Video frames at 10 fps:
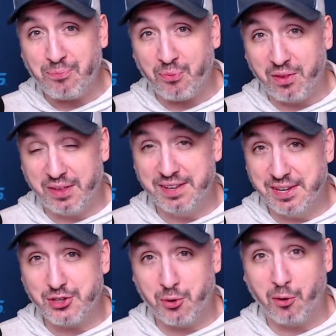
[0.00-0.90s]
the
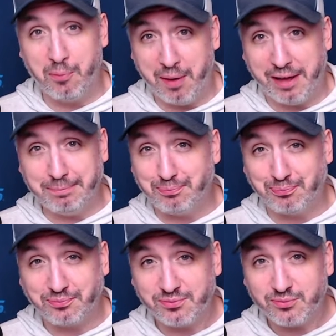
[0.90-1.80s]
discord bet
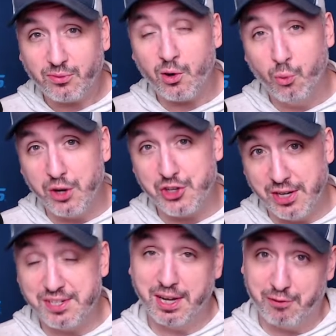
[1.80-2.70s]
which
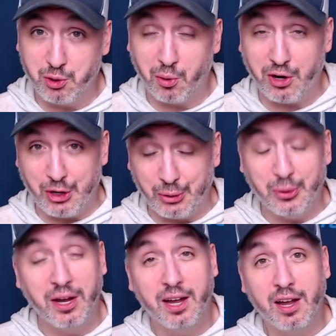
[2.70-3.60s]
is if you are new
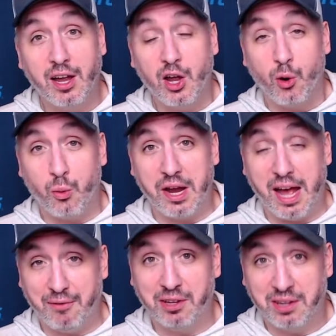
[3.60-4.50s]
we
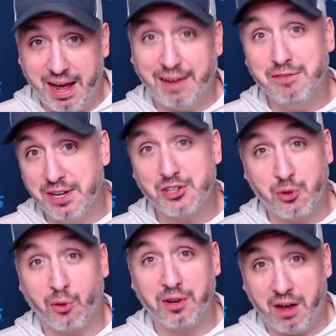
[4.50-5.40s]
have a live
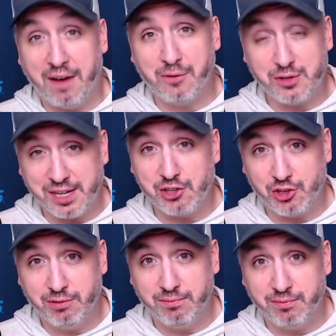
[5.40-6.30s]
discord
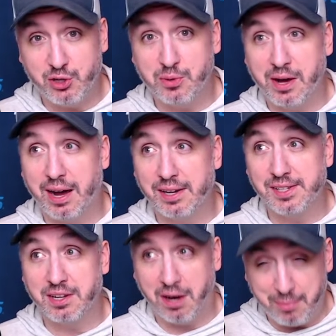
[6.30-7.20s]
conversation you guys
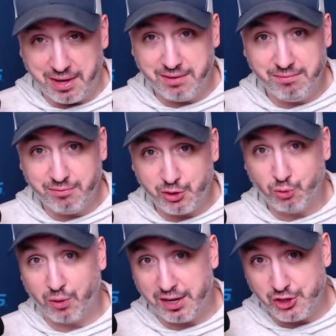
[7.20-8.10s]
come in you
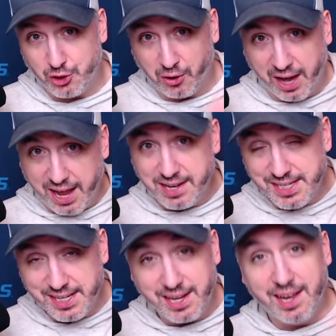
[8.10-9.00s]
raise your
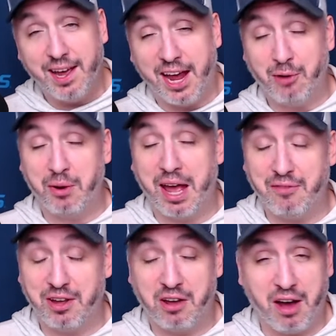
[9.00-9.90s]
hand and we
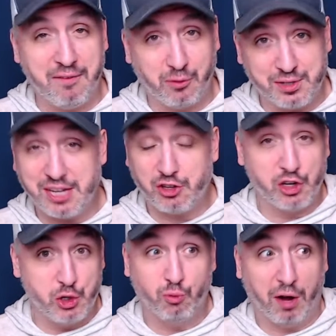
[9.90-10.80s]
have a conversation.
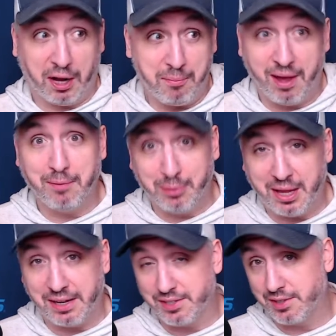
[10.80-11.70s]
You recommend
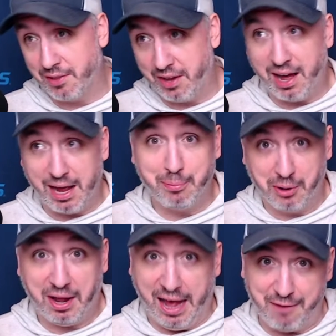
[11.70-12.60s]
place, and then I
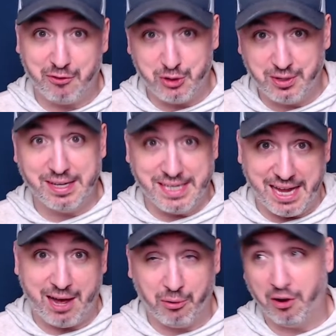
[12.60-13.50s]
put a half a unit
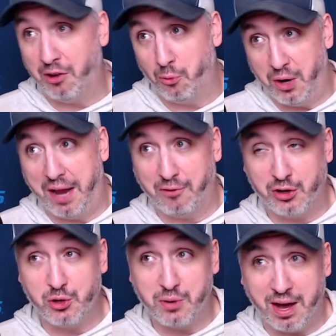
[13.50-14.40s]
down on whatever
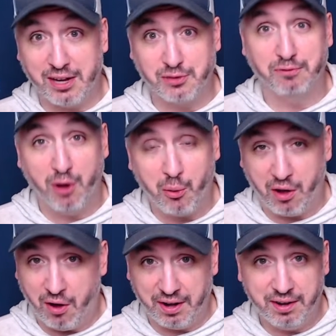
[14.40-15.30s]
you guys vote
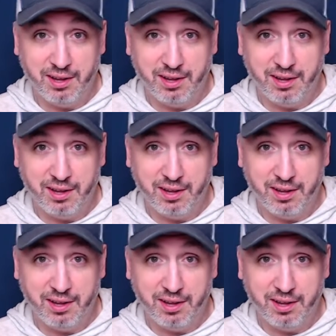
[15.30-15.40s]
on,